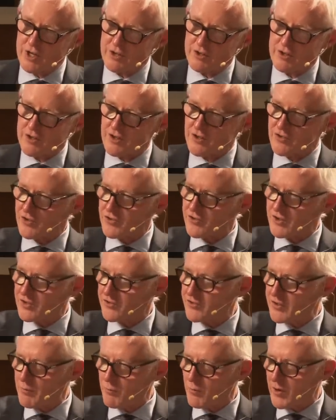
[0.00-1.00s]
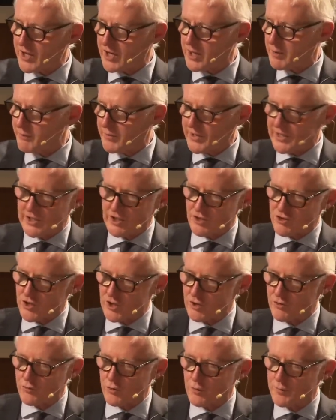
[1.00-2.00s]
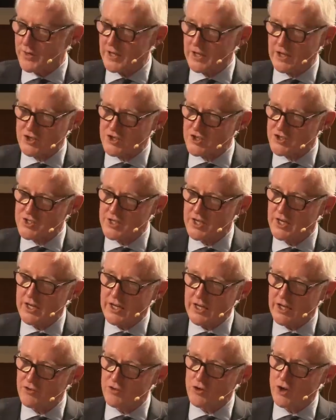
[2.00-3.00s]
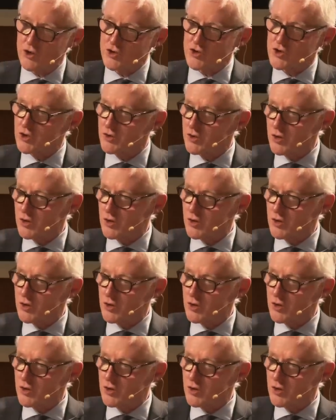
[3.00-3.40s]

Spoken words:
that this has in some way completely transformed the NHS is not true.